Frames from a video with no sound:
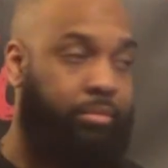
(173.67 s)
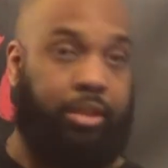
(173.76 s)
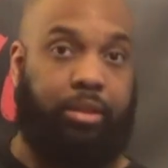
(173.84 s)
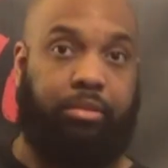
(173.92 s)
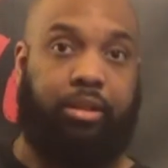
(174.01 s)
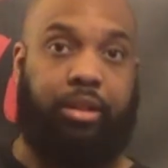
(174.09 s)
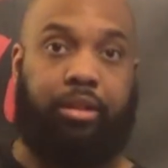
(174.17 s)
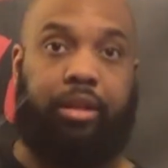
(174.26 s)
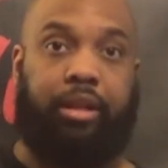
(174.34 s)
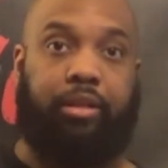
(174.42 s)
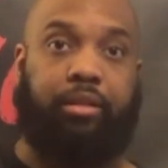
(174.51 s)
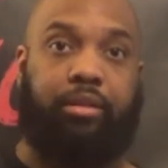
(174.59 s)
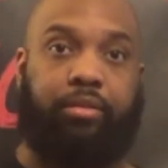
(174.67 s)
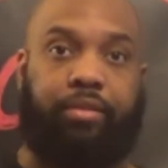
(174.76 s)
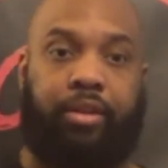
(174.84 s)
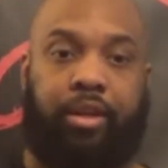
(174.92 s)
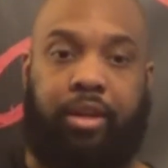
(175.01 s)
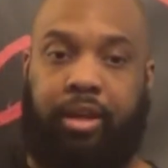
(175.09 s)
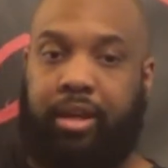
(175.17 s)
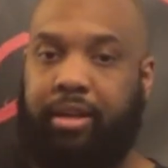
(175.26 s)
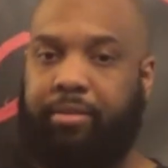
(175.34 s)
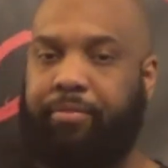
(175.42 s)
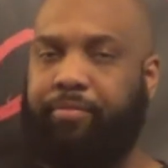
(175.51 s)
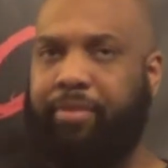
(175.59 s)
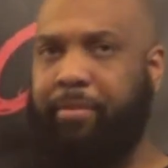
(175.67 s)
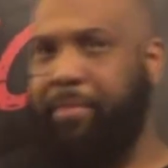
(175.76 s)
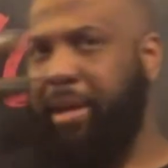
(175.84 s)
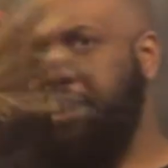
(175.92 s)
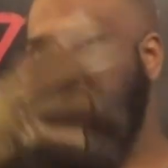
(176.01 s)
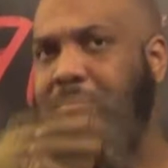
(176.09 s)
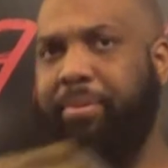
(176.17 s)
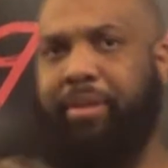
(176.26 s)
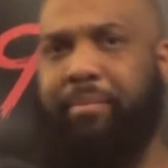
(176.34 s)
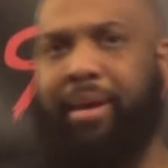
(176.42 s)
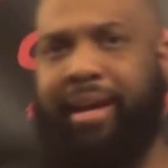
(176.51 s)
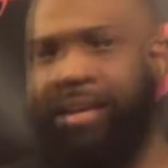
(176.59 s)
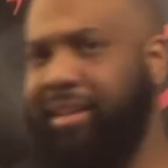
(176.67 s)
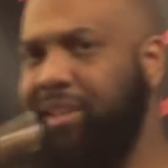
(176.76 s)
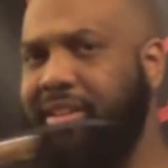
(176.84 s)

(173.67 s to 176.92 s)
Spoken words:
he was in it, he had a glove. And the makeup and the mask,